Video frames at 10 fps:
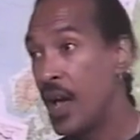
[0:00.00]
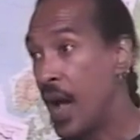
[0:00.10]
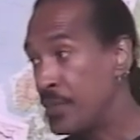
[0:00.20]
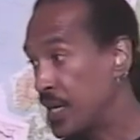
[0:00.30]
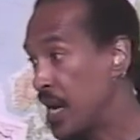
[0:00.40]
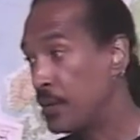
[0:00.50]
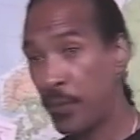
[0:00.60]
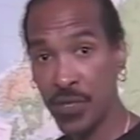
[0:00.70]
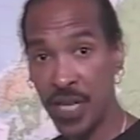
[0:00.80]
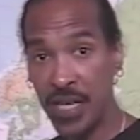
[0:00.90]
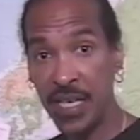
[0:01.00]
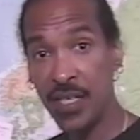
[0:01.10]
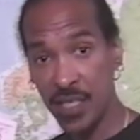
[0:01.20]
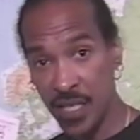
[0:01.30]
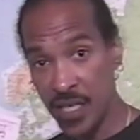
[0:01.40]
I'm the kind of person I need to
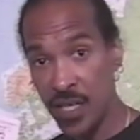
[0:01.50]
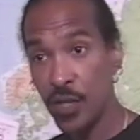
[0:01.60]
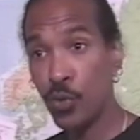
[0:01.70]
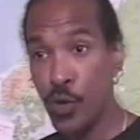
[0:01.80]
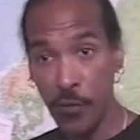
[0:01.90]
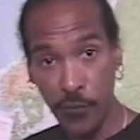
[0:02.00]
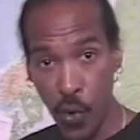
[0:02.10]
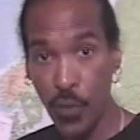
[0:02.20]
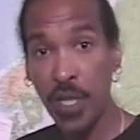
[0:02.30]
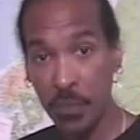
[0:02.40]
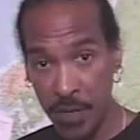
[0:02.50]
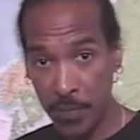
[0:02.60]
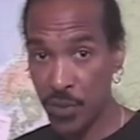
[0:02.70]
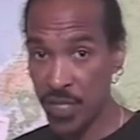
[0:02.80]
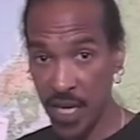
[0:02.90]
see three or four other
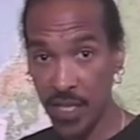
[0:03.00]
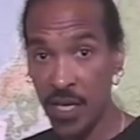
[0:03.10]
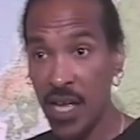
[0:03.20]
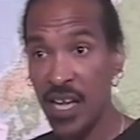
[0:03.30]
people say it,